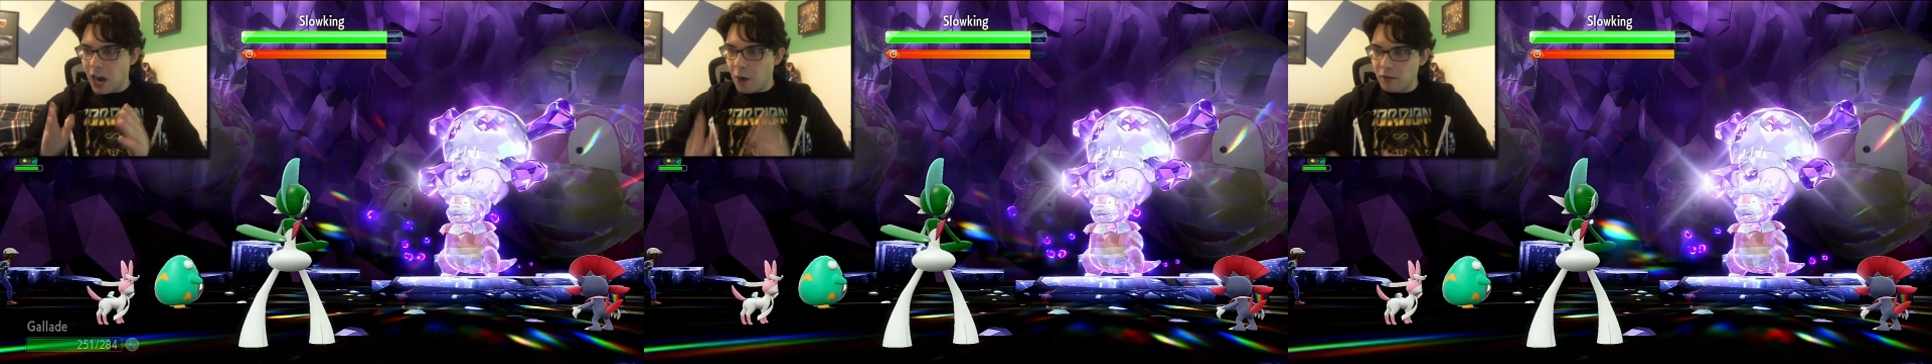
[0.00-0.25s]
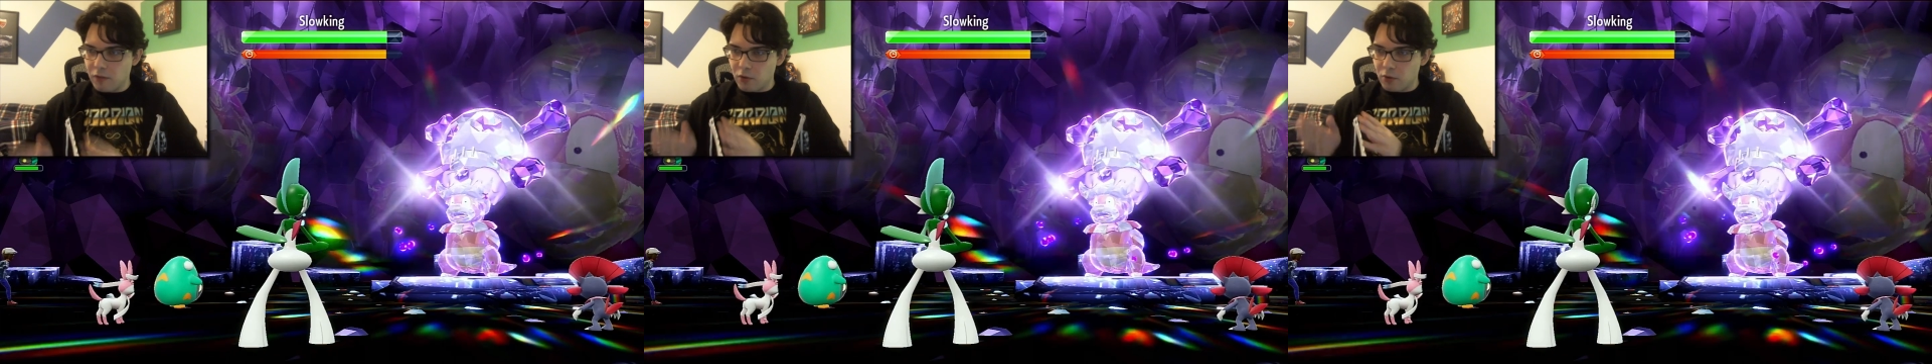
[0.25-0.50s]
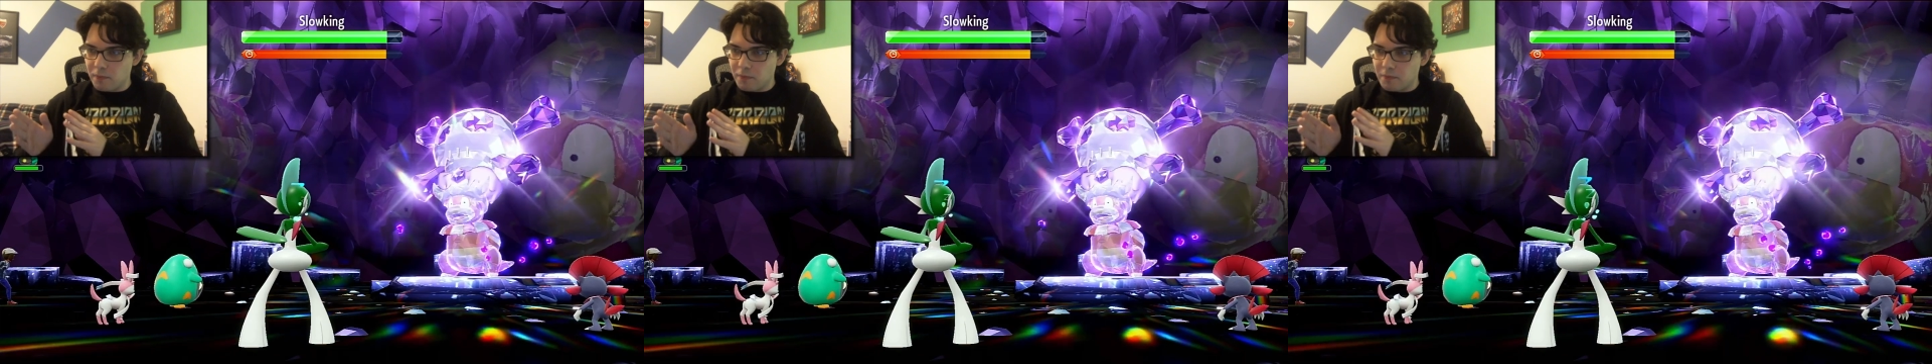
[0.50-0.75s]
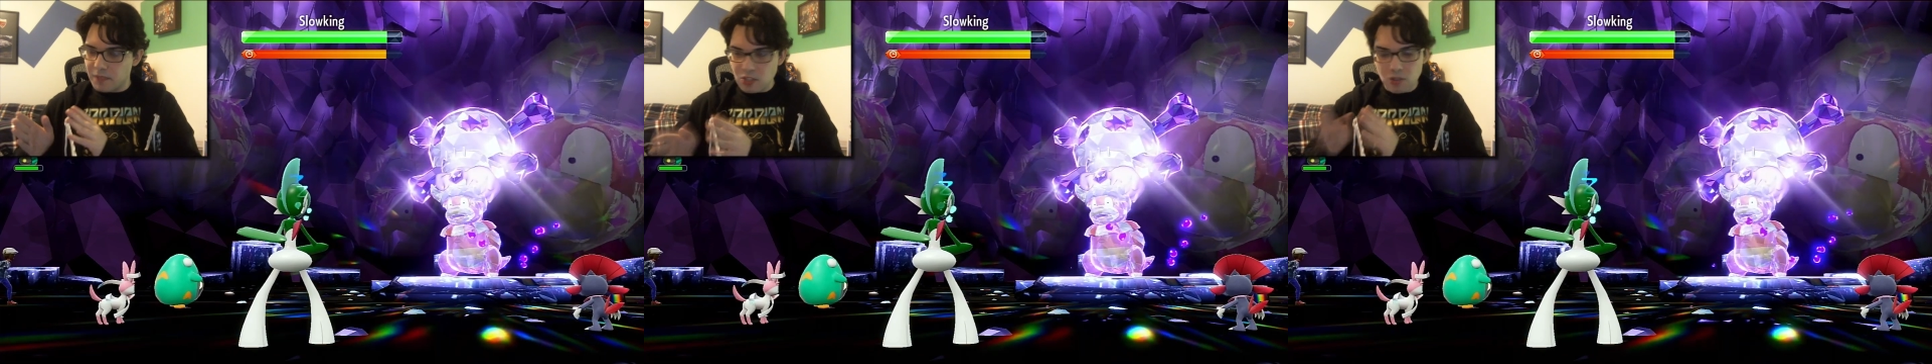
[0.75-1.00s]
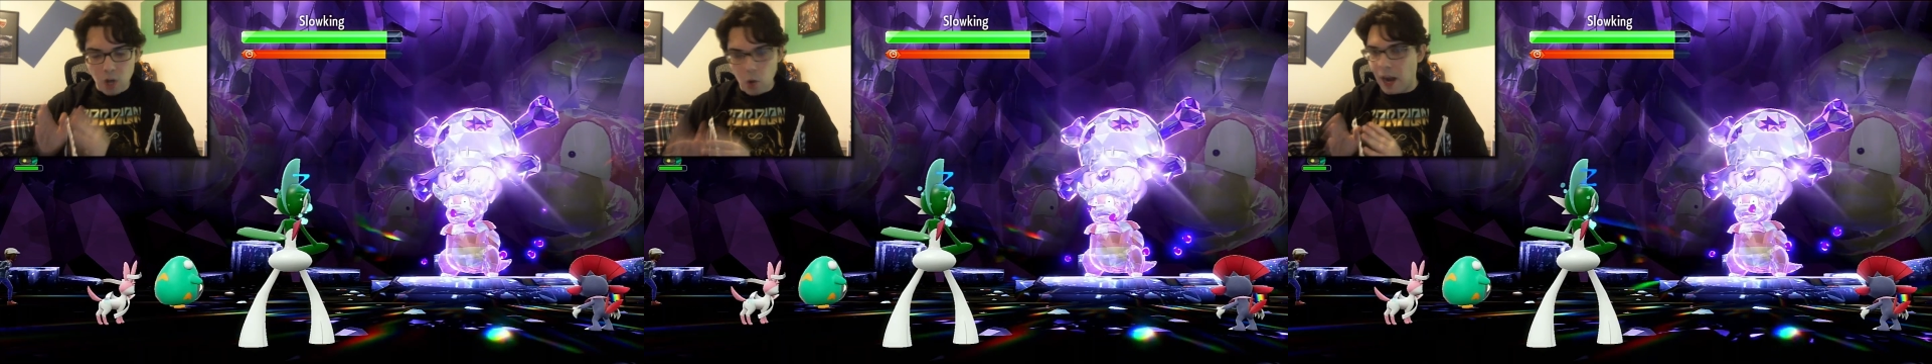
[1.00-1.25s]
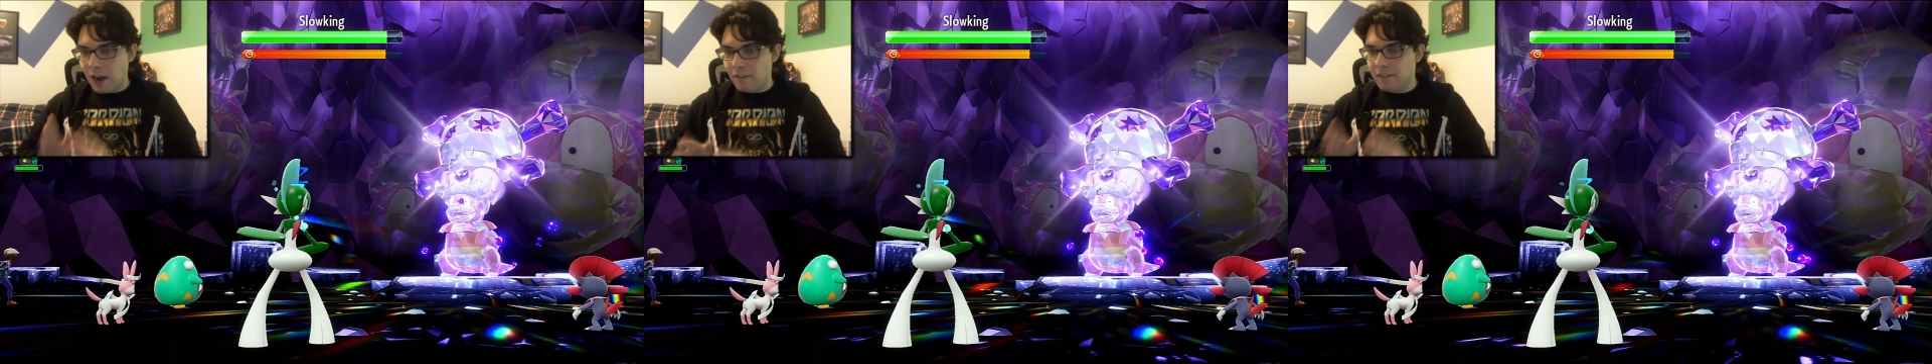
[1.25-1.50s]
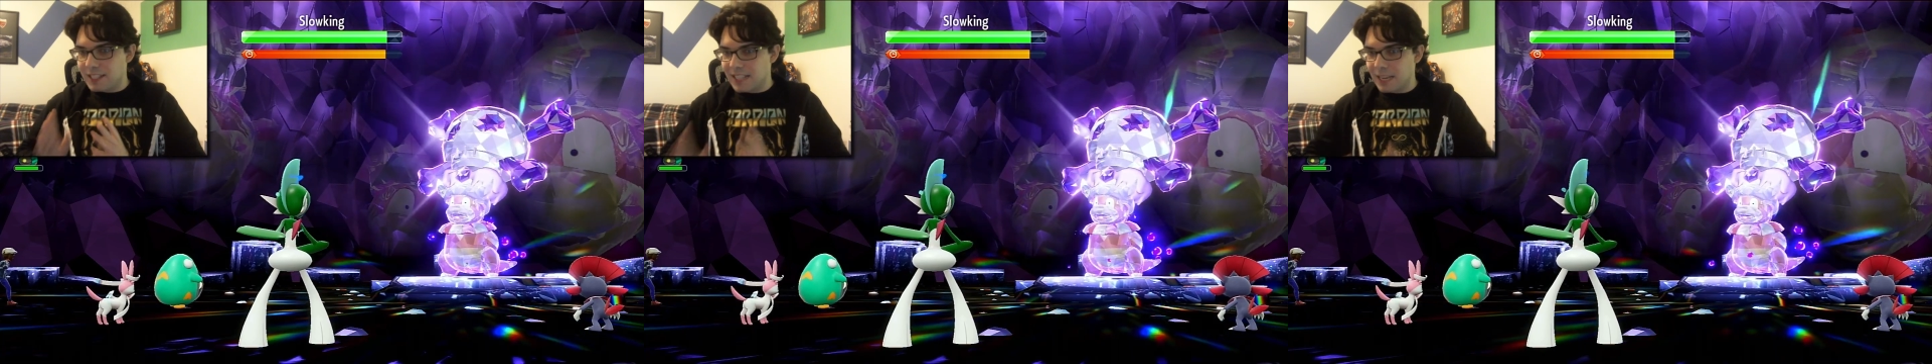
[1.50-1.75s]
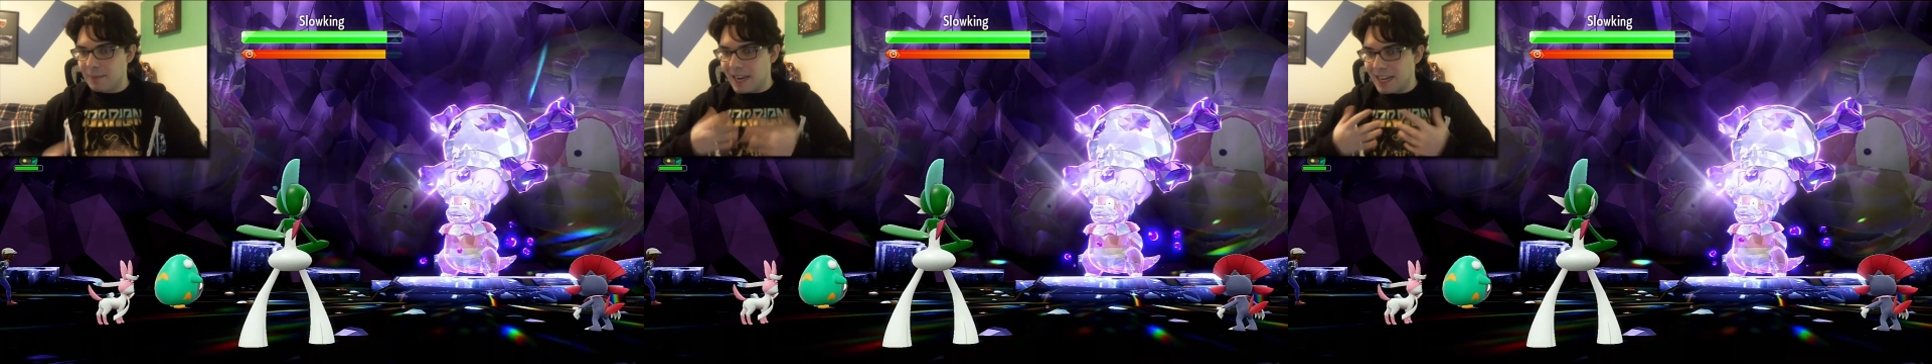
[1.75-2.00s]
However, these don't have the
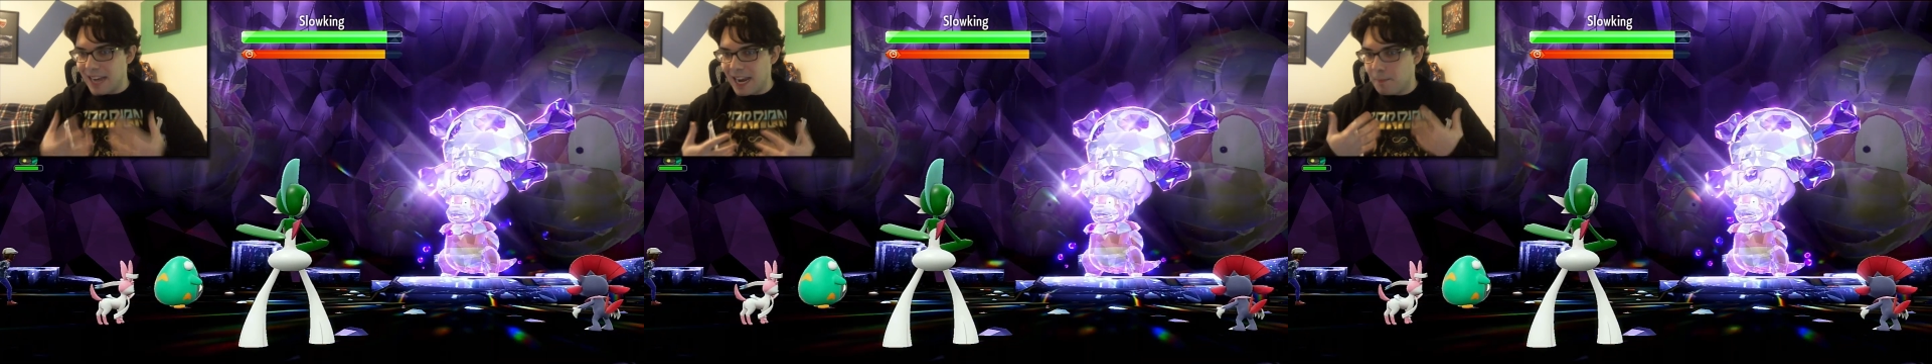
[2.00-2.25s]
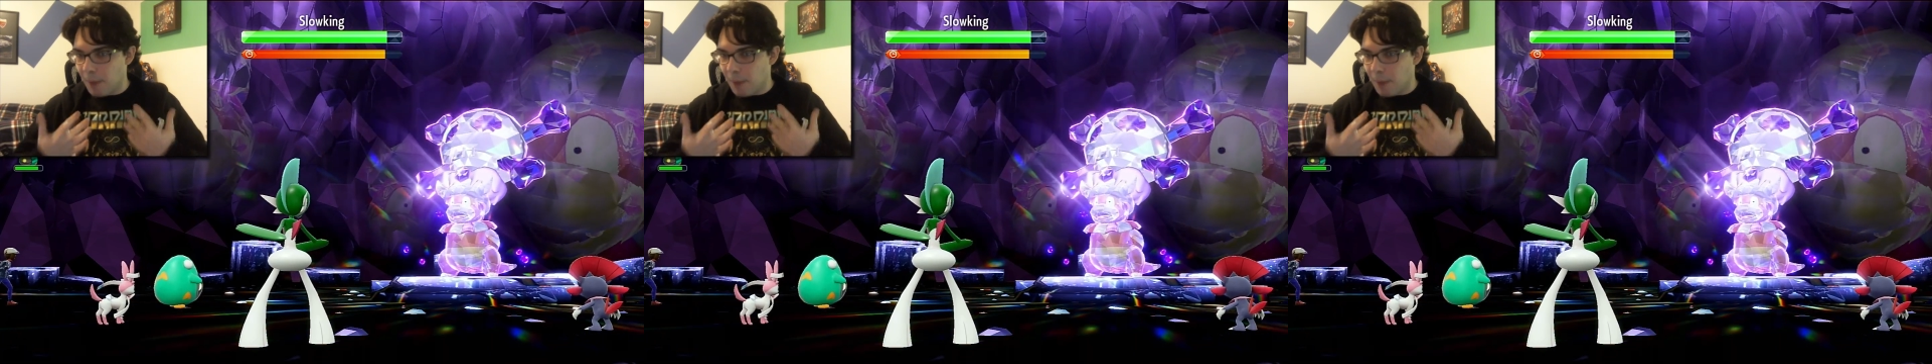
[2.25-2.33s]
same innate